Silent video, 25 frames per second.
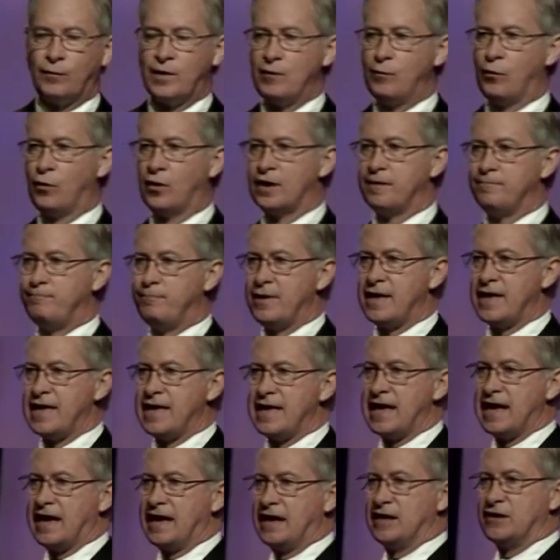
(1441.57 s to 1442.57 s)
want to
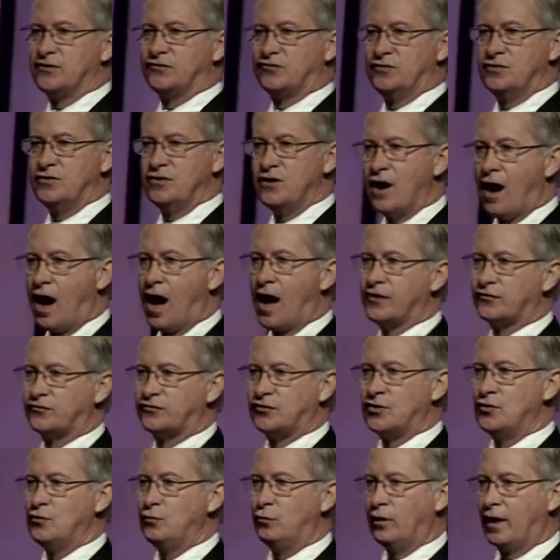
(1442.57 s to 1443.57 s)
be, it is not
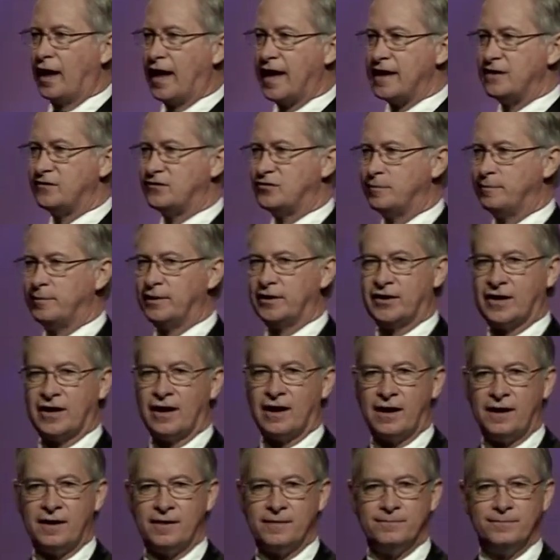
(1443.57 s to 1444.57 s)
too late to
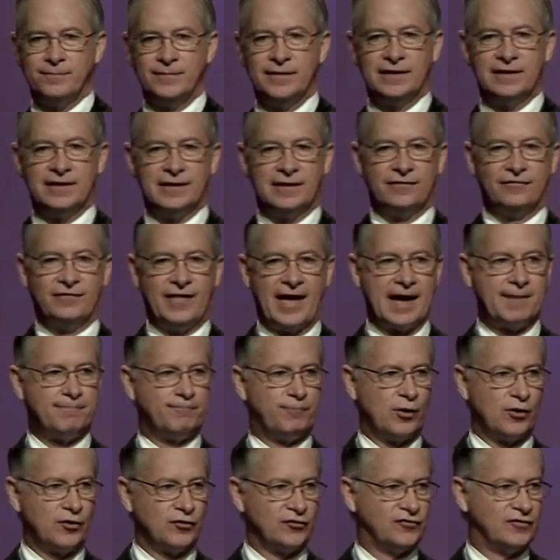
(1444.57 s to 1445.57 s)
become that
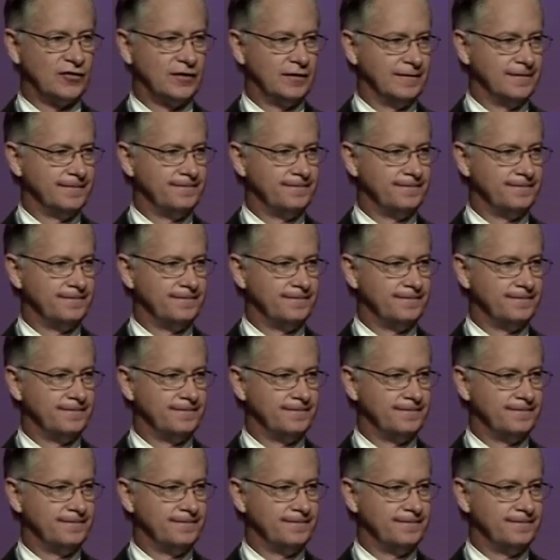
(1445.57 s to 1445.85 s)
person.